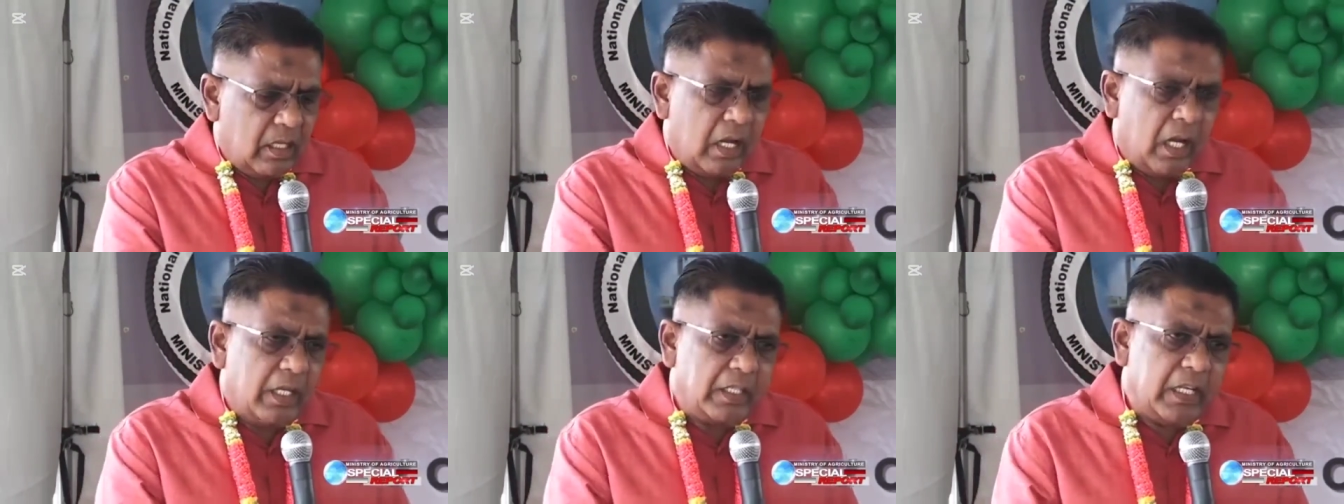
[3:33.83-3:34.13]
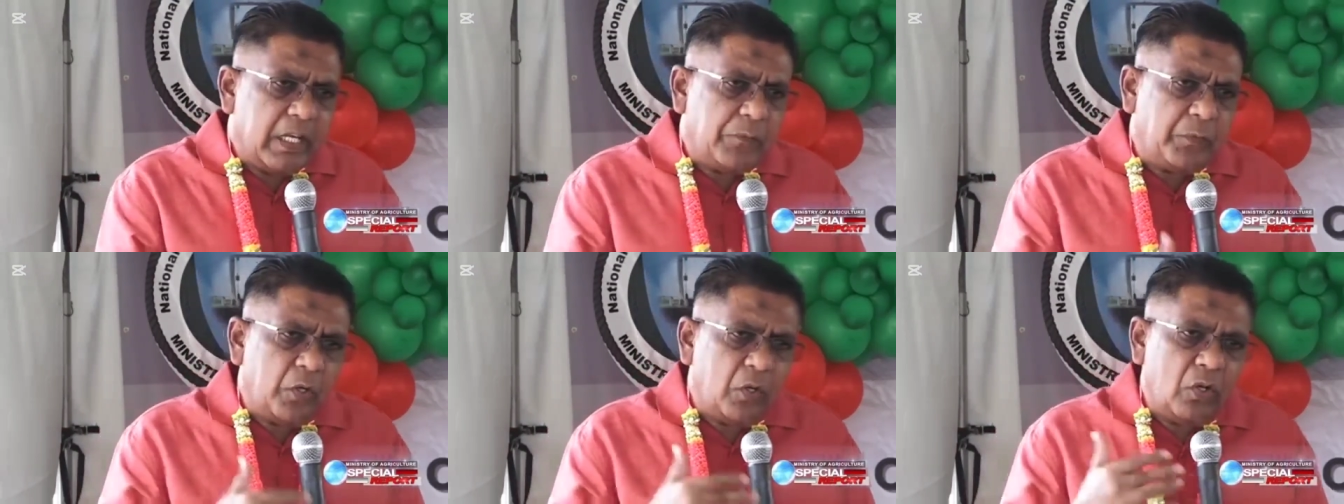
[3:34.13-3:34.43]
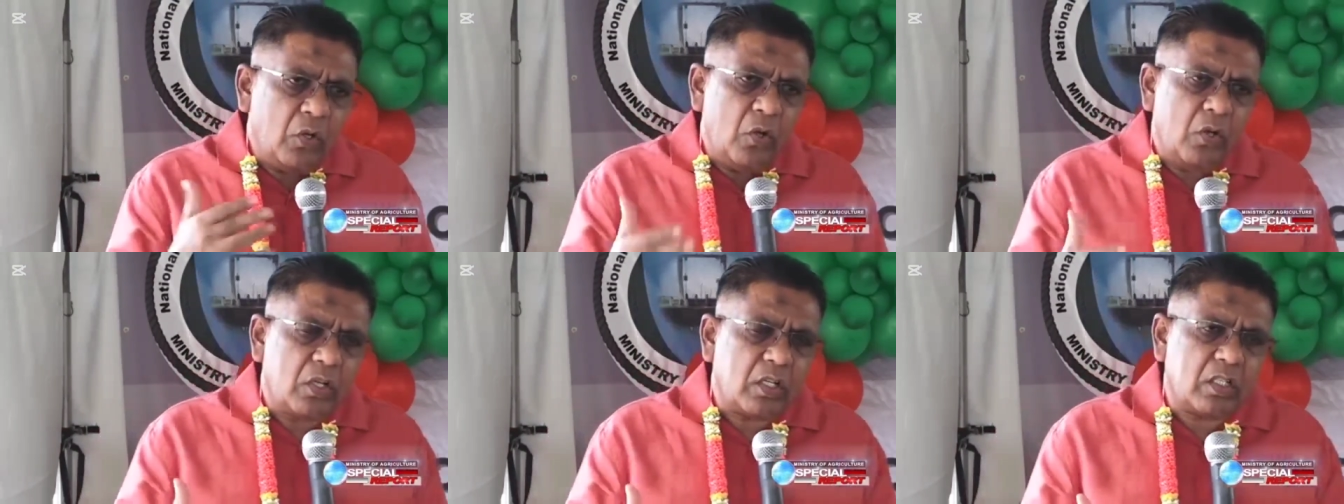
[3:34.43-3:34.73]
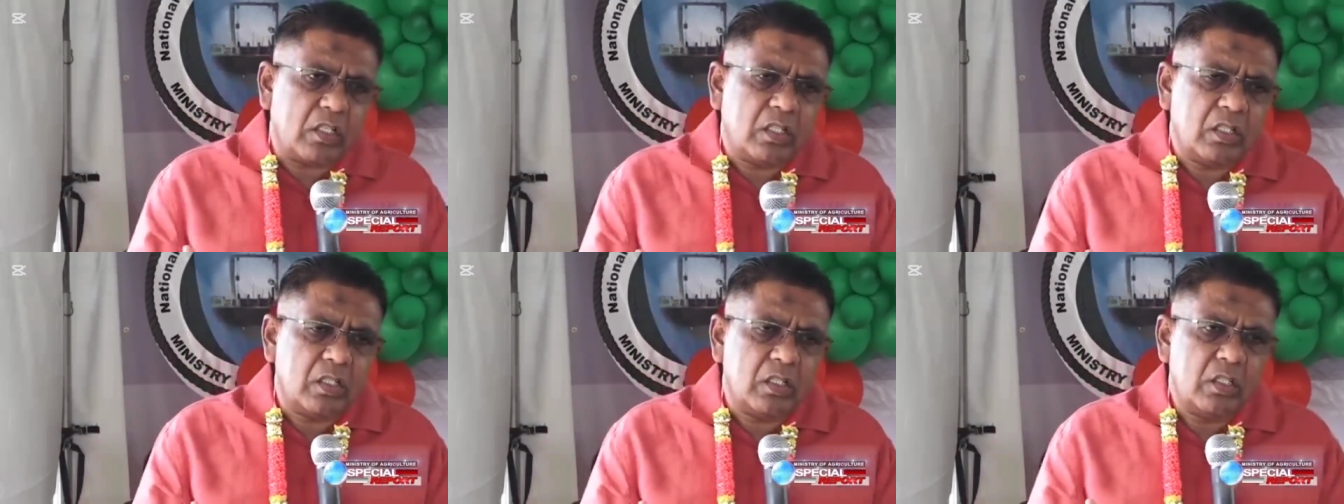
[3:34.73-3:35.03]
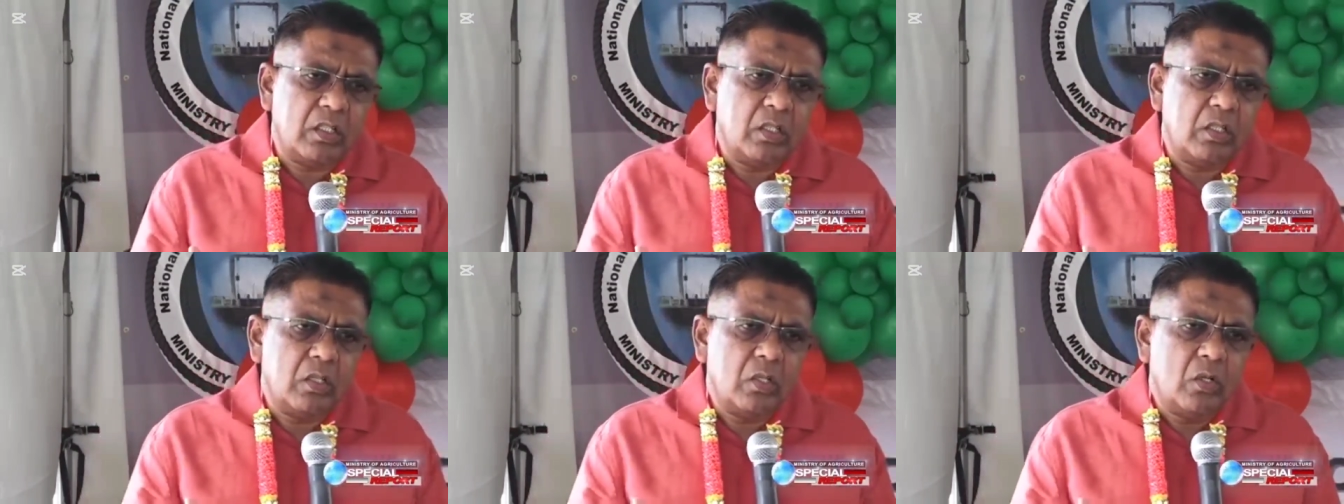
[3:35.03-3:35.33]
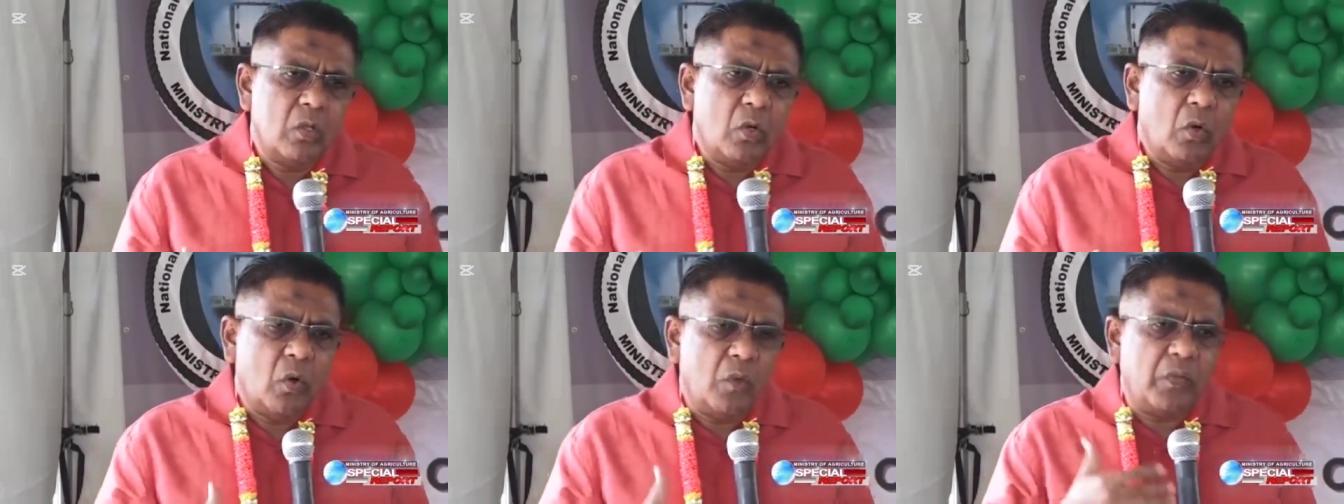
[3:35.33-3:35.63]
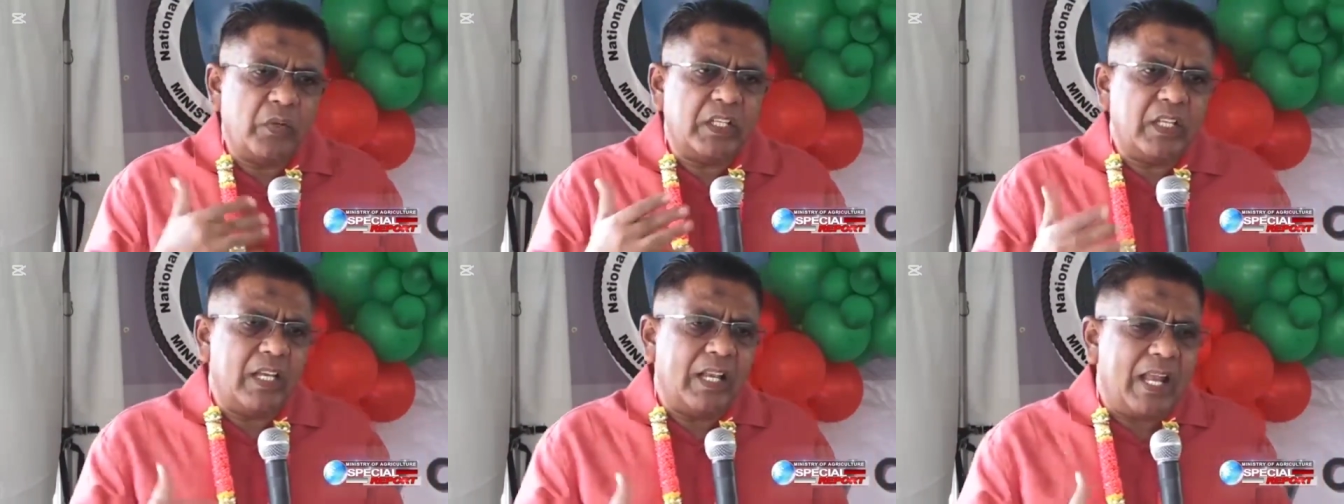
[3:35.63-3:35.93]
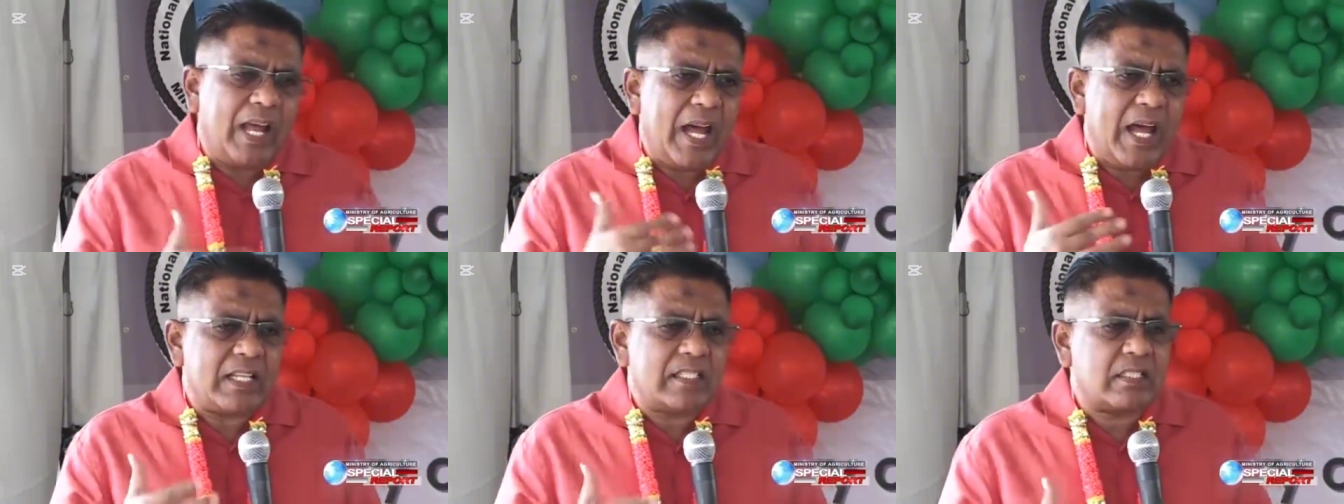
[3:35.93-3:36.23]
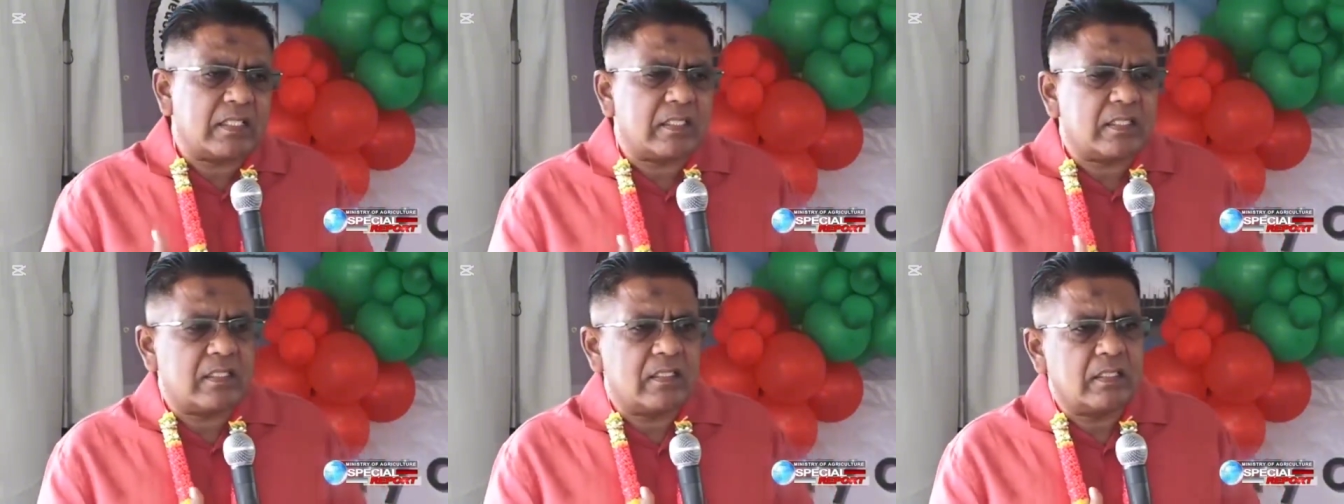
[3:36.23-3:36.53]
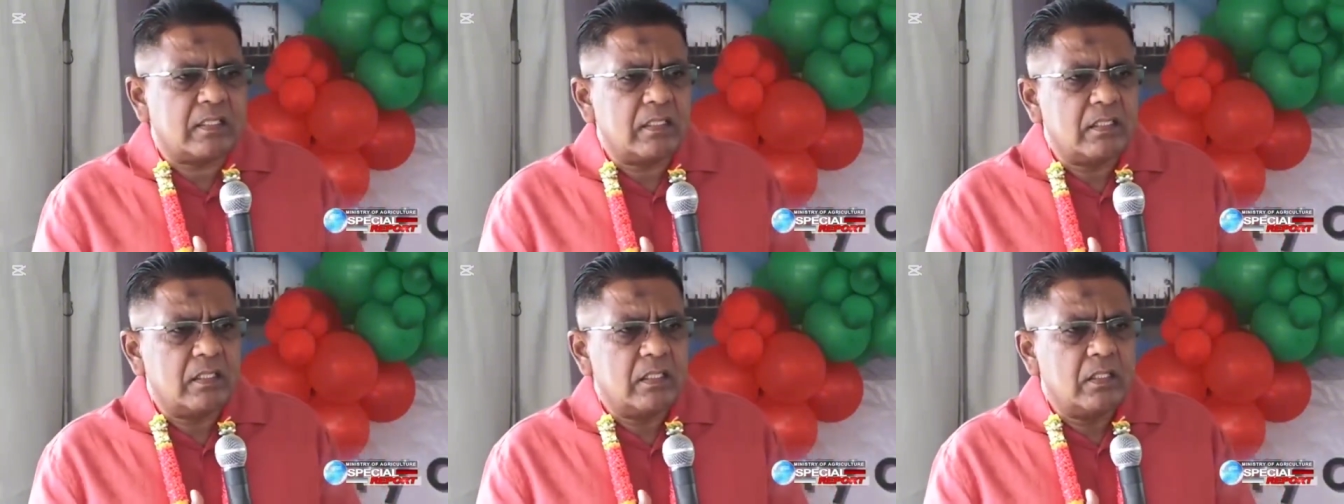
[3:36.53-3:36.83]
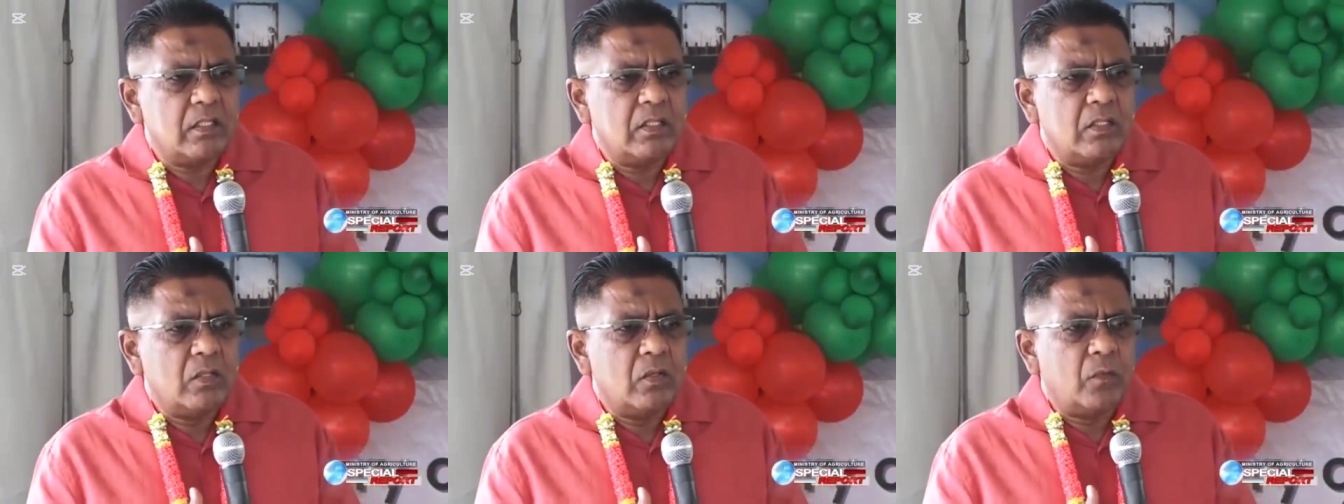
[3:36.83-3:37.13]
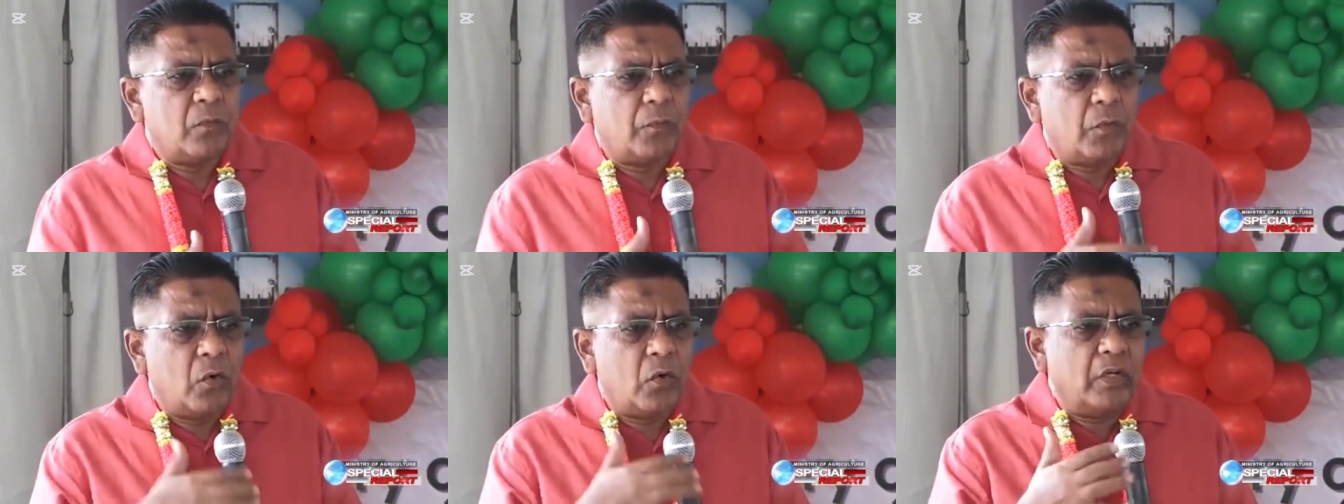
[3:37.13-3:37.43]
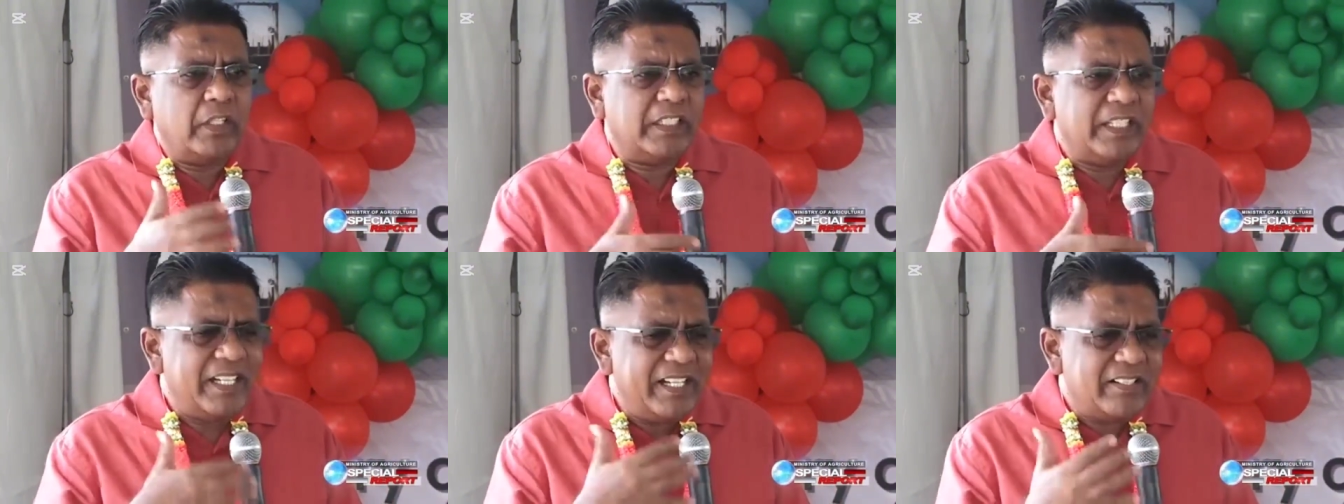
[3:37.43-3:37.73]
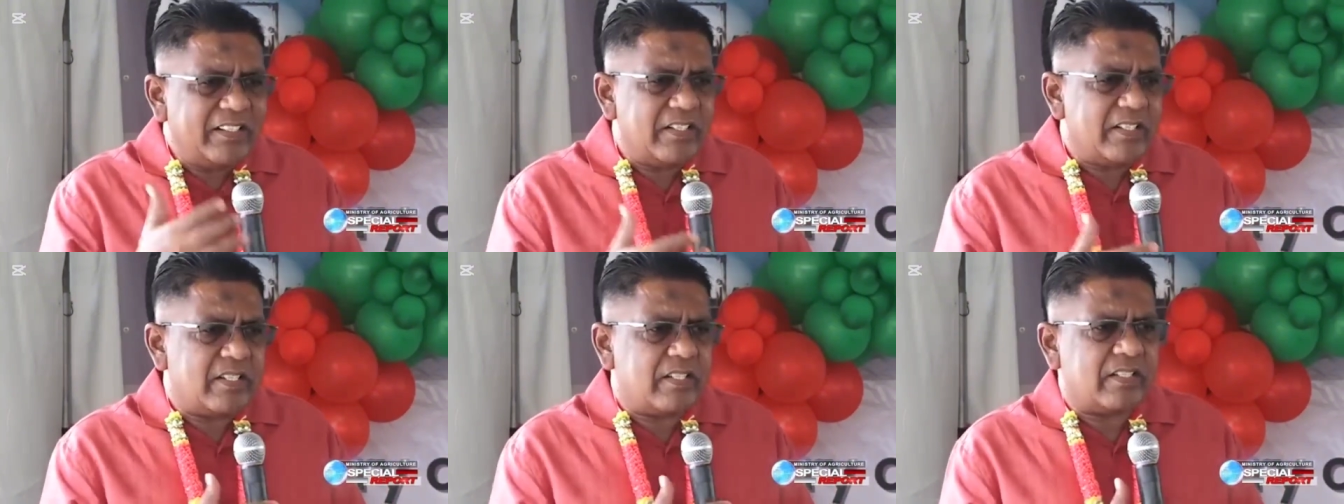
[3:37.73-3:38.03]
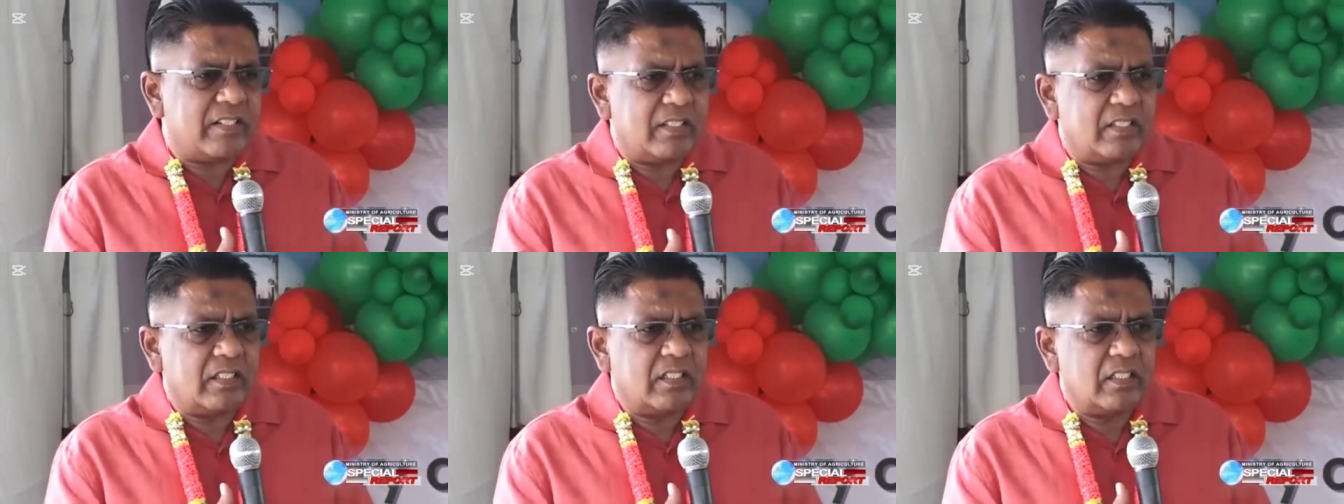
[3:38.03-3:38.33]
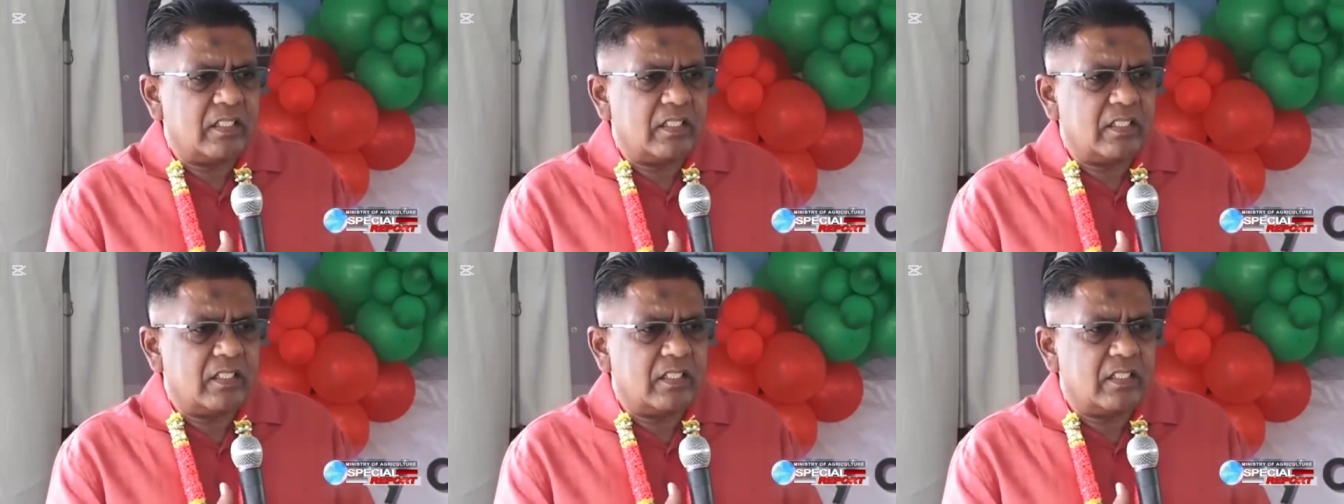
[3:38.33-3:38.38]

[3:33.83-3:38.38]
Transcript: And if you look over the last 4 years,